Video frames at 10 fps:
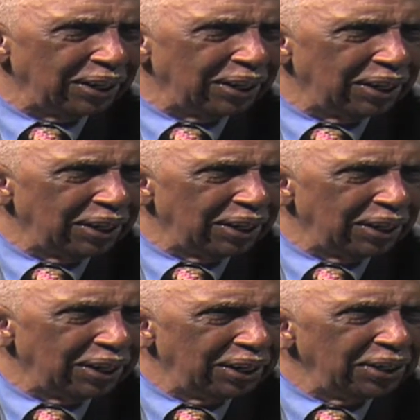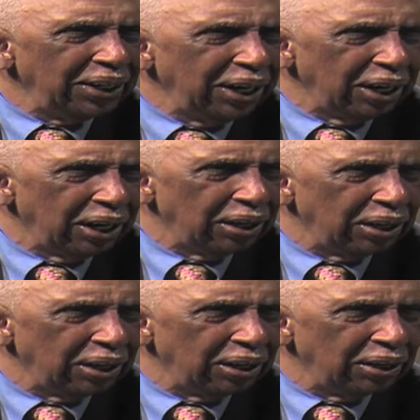and, they, and it yeah. never
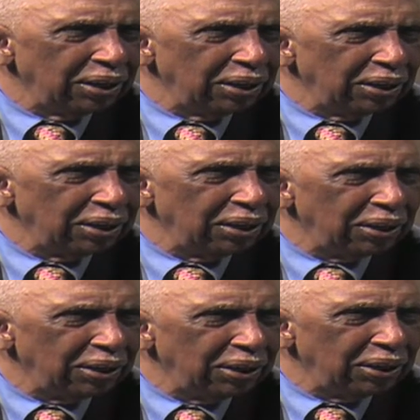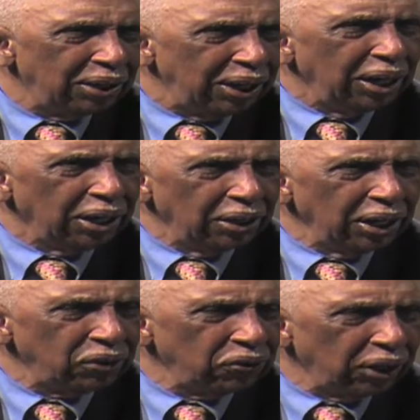occurs to them to check in my head. Yeah,
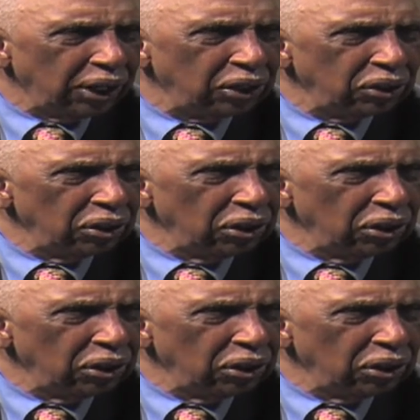that's right. Yeah. You